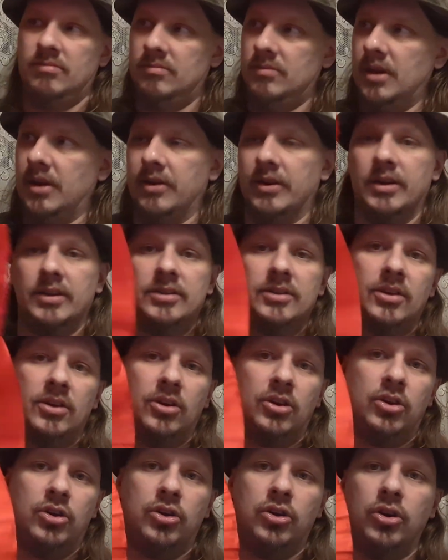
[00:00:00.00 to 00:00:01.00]
there it is,
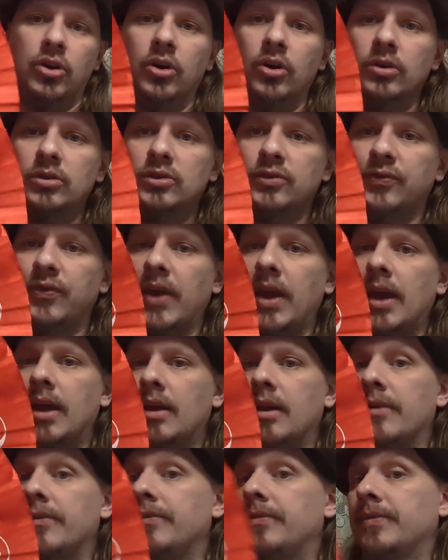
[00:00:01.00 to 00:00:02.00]
huge
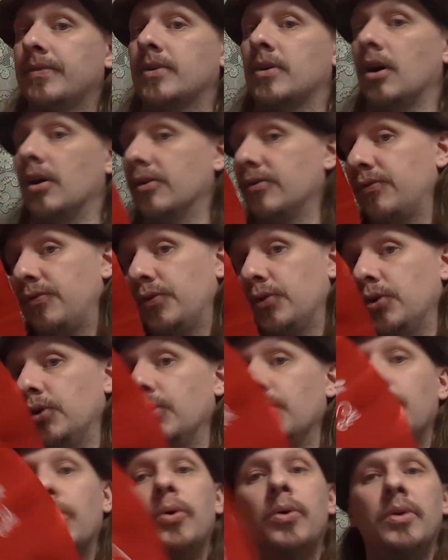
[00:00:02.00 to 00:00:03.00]
fan of Kung
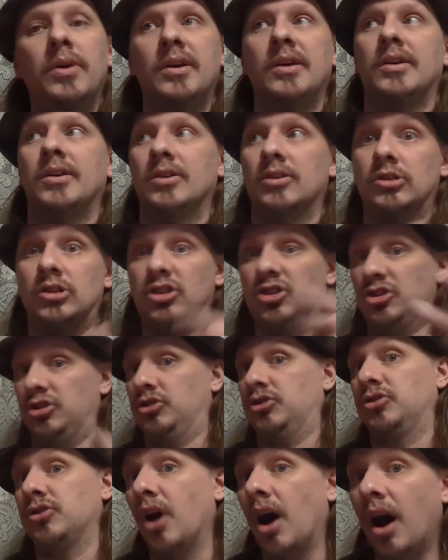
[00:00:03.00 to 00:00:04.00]
Fu
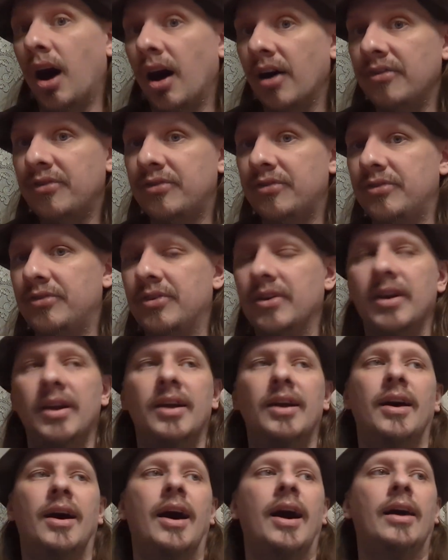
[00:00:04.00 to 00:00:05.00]
stuff.
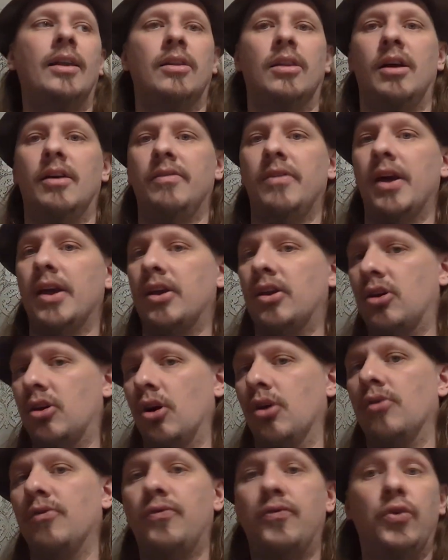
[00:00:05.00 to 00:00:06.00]
I love like
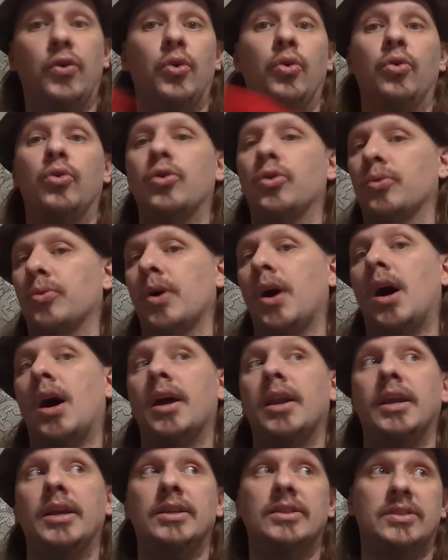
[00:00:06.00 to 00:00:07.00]
Kung Fu,
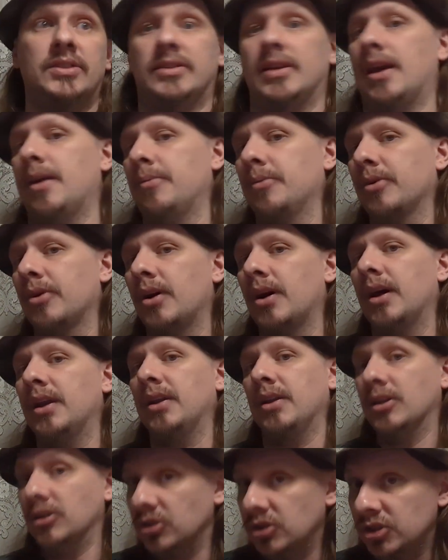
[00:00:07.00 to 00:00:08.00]
karate, samurai,
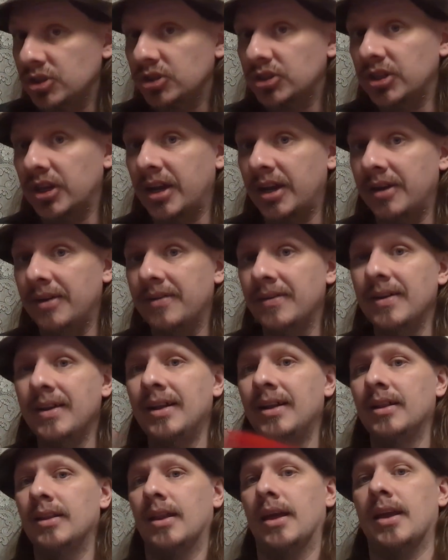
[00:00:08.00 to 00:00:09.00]
ninja shit.
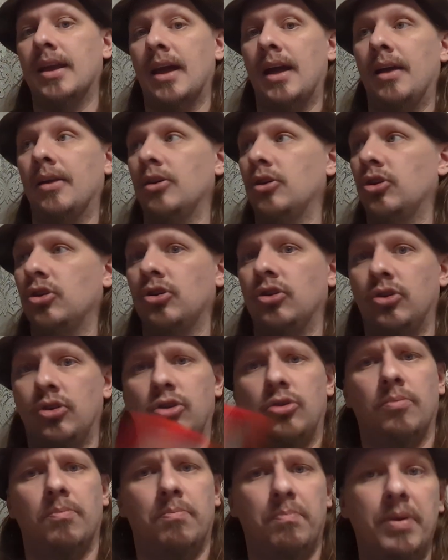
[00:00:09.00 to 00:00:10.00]
Like a
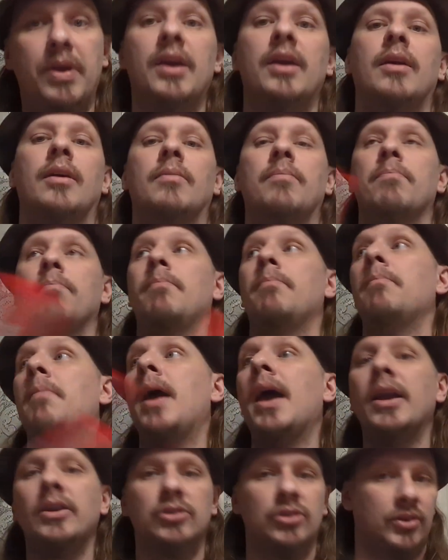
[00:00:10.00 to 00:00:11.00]
big
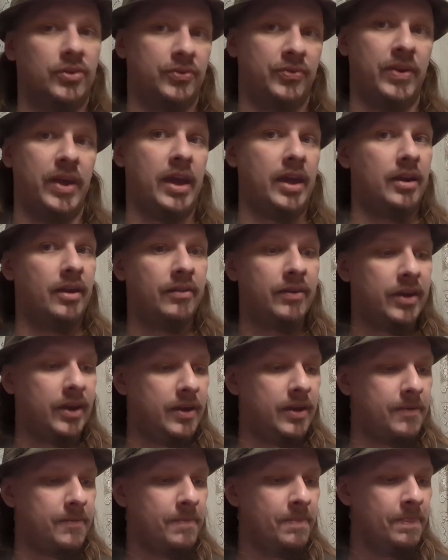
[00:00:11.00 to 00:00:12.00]
major fan of
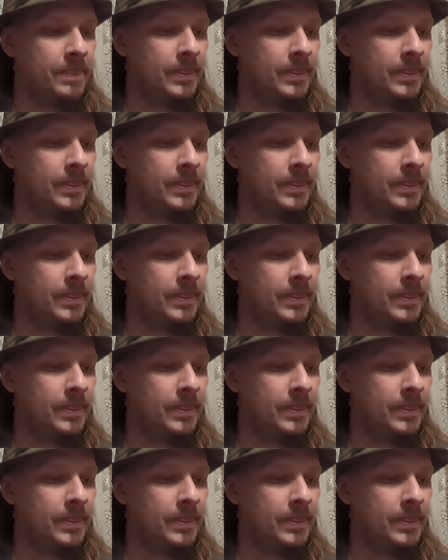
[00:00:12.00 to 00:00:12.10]
it.